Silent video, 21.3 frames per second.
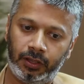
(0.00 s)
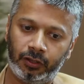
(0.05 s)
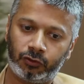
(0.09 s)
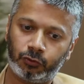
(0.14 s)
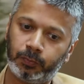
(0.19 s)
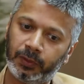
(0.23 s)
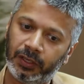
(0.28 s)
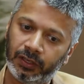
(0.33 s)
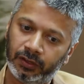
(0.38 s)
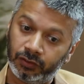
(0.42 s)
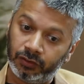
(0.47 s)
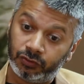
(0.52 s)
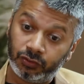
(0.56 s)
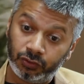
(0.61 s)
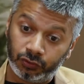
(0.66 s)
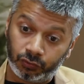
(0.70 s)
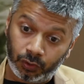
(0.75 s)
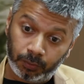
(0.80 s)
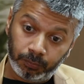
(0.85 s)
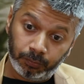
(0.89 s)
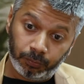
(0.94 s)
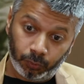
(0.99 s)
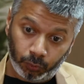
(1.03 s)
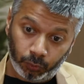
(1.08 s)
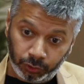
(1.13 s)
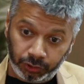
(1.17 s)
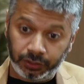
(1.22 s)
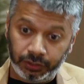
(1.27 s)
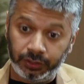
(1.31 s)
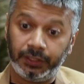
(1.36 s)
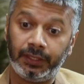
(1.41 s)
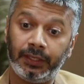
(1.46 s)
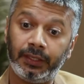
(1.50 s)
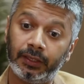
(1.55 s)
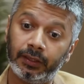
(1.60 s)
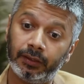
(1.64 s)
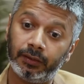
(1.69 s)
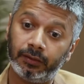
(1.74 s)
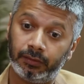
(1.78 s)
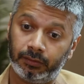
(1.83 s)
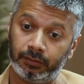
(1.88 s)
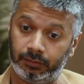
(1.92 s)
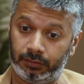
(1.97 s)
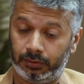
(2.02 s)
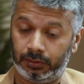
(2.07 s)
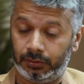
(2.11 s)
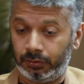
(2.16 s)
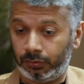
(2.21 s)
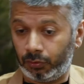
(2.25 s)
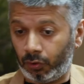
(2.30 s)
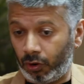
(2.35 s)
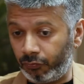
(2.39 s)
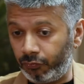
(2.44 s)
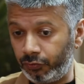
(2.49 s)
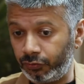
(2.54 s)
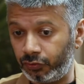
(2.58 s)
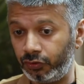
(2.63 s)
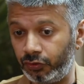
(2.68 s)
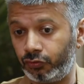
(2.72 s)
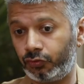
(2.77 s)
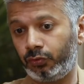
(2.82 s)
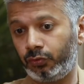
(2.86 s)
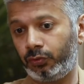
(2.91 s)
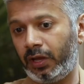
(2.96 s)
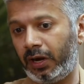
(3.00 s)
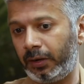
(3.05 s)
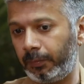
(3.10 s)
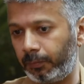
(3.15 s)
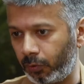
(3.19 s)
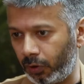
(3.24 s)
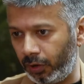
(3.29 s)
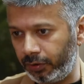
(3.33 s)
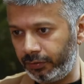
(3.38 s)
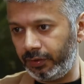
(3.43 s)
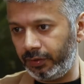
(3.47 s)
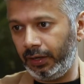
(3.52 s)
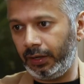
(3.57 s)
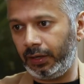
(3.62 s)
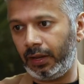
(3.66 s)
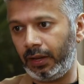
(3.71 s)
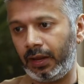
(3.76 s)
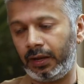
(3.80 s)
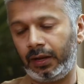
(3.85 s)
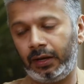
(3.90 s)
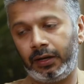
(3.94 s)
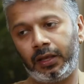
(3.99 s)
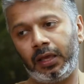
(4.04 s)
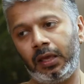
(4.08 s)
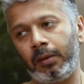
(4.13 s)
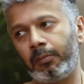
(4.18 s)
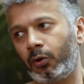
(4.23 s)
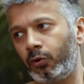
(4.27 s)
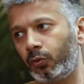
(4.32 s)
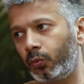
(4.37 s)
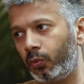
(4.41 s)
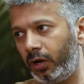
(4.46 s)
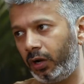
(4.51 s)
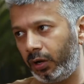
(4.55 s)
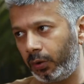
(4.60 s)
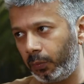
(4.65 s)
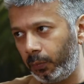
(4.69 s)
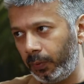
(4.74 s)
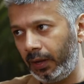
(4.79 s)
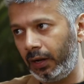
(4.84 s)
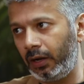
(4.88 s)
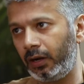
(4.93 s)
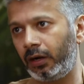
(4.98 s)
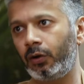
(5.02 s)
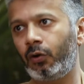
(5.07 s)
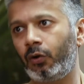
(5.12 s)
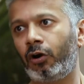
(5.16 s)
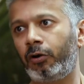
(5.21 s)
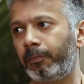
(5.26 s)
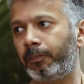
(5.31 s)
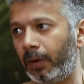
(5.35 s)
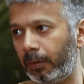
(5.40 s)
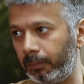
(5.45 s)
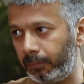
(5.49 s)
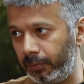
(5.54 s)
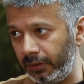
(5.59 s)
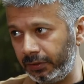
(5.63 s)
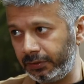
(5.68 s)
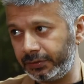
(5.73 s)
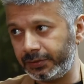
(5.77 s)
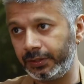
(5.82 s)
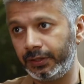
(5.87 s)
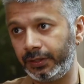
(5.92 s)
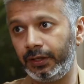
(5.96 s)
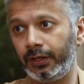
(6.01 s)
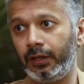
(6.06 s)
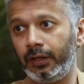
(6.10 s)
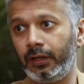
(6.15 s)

experiences from both the uh, offices to that project and it came out quite well. It got published